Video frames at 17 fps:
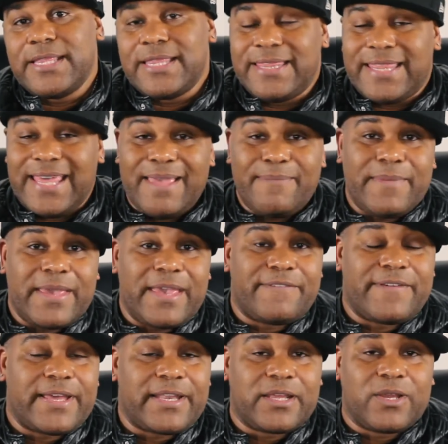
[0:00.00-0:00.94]
they may
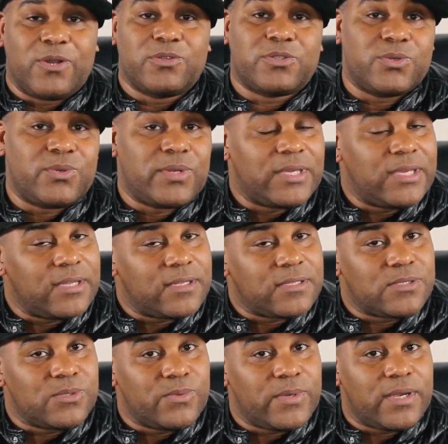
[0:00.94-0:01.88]
have had to go through to
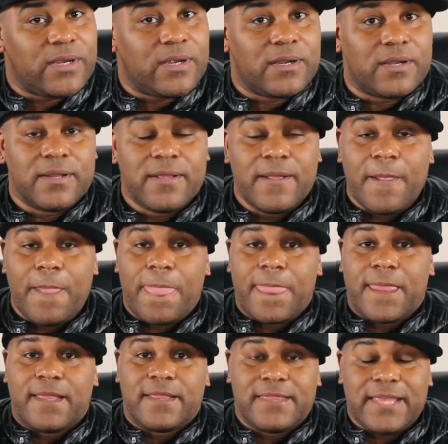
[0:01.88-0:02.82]
get to where
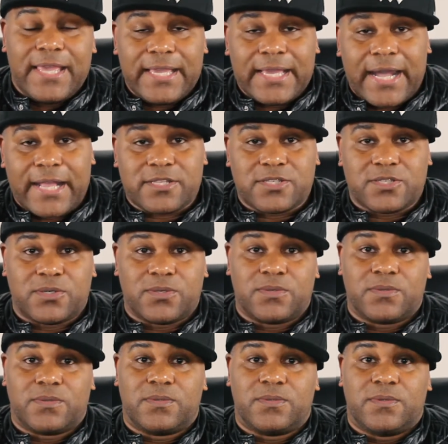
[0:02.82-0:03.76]
they got to.